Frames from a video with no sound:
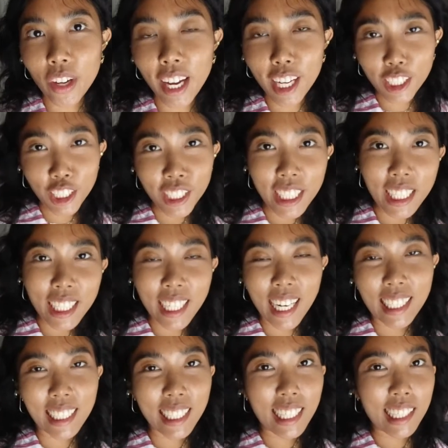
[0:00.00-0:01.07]
So I actually
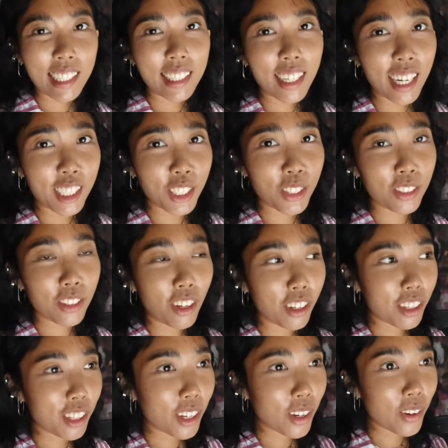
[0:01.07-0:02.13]
got in not too
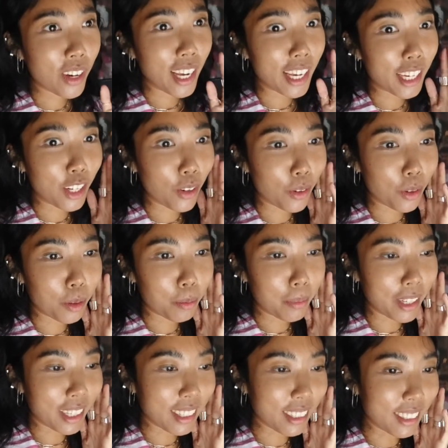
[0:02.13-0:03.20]
long ago and oh
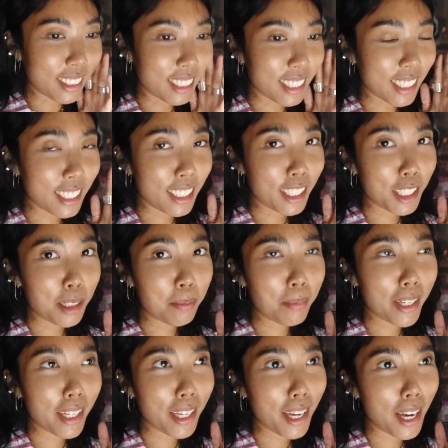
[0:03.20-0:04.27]
my goodness, it took
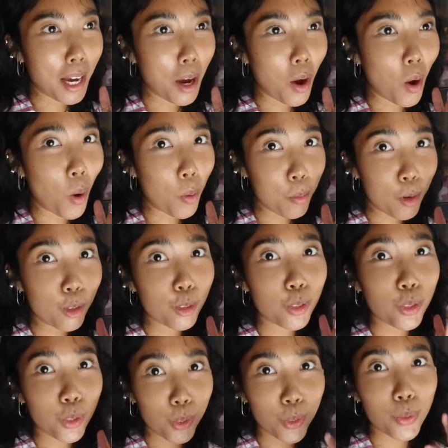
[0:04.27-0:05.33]
me
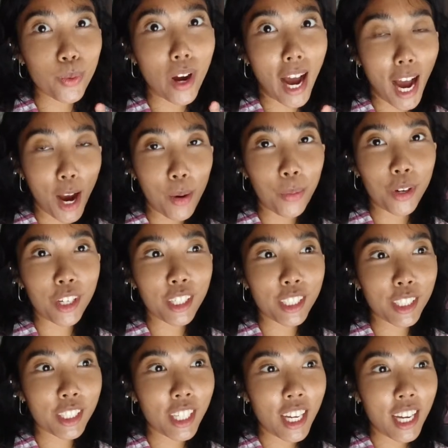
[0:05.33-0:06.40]
almost 2
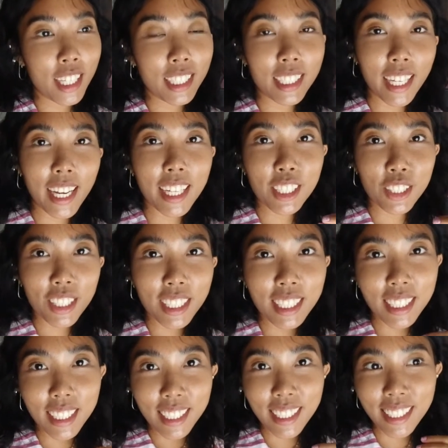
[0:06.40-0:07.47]
hours to get into the
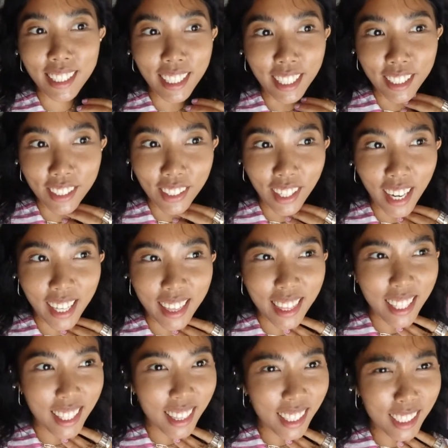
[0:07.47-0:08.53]
city center. I
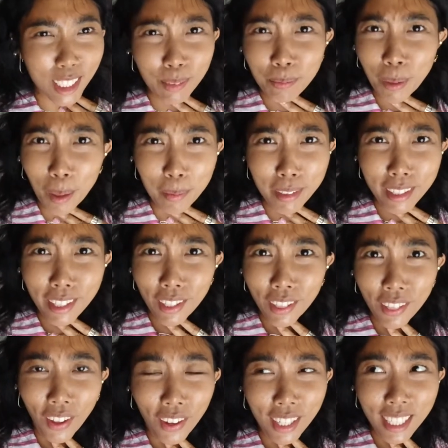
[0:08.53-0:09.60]
think that's probably the
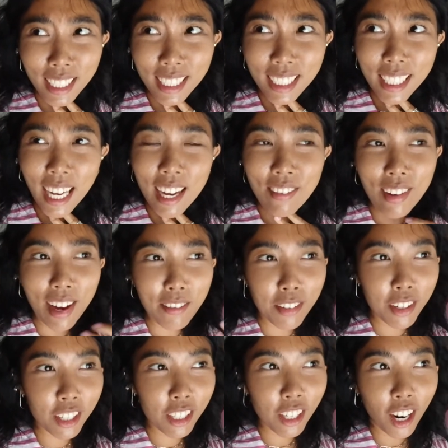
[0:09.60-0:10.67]
longest I've
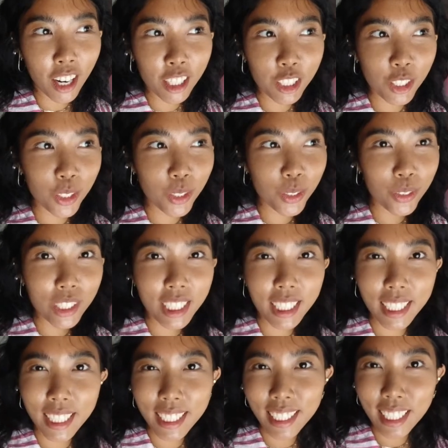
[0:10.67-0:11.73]
ever gone to a
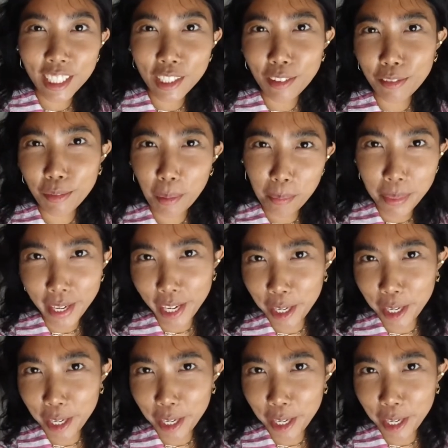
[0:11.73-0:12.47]
city center from the